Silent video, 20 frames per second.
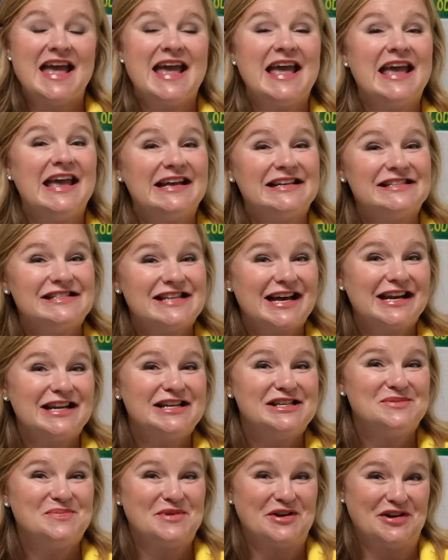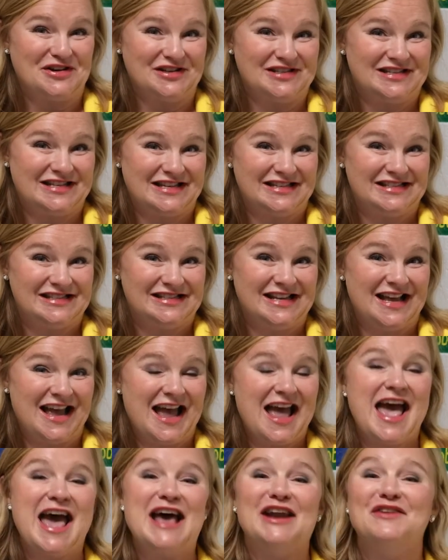hands-on experiences,
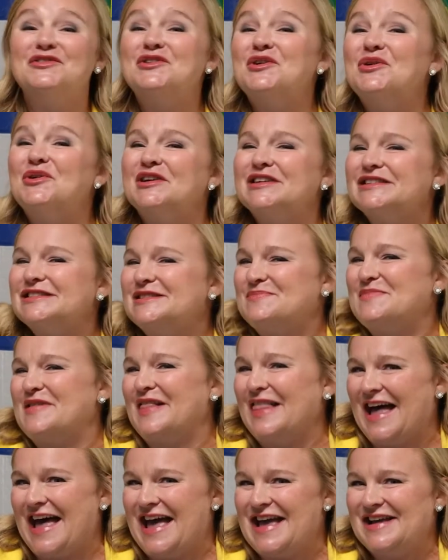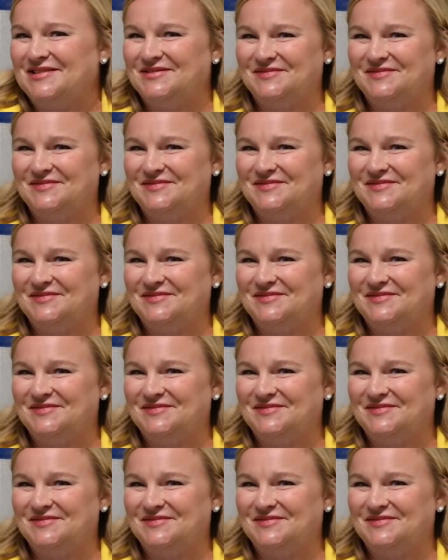and of course, play.